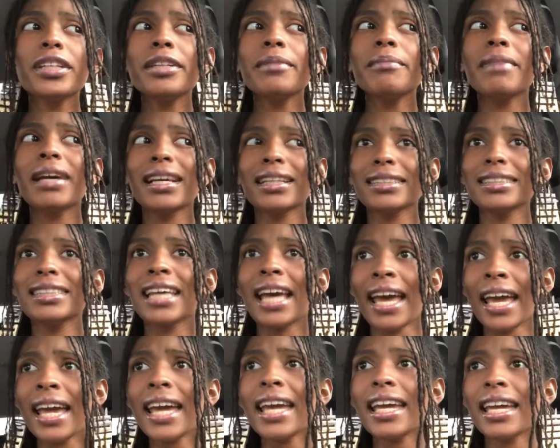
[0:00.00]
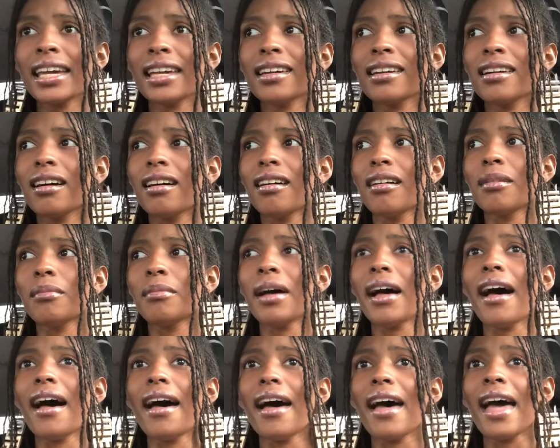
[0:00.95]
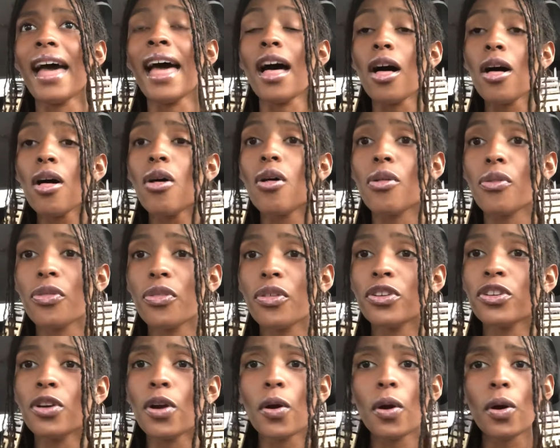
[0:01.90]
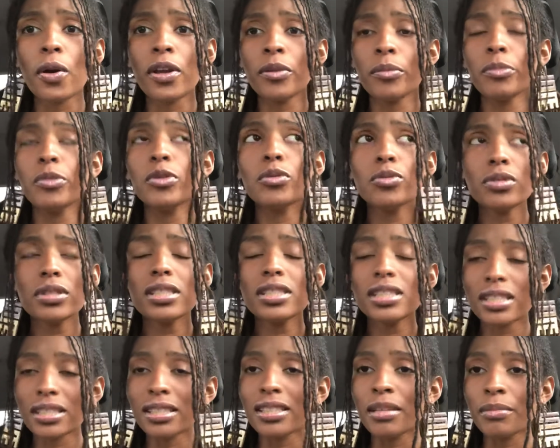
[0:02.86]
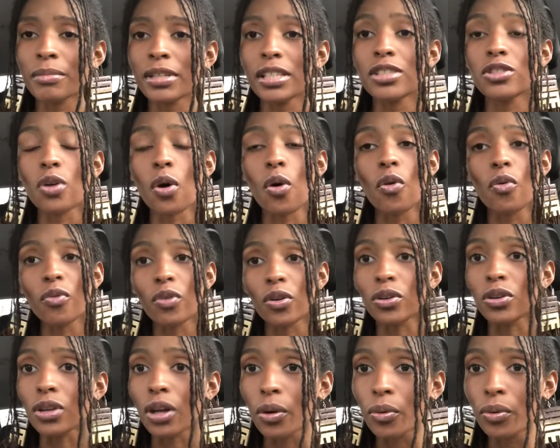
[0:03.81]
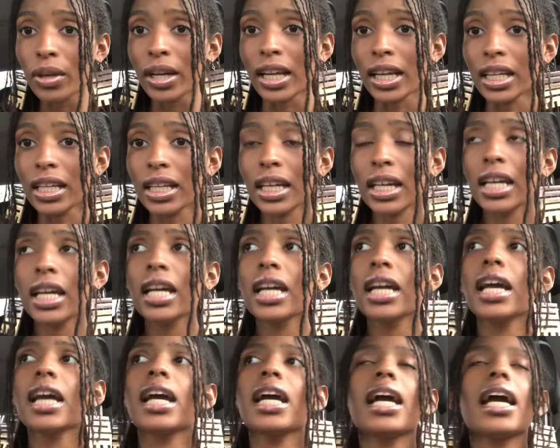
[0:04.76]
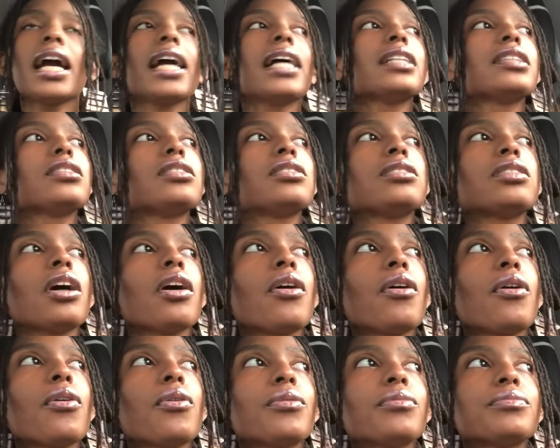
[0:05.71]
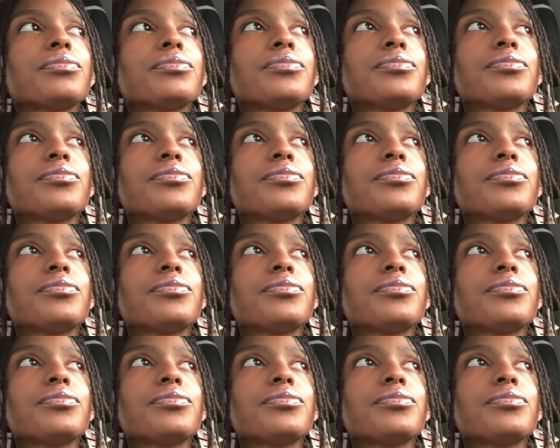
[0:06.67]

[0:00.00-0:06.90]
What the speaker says: maintain health, your immune system is overloaded. And so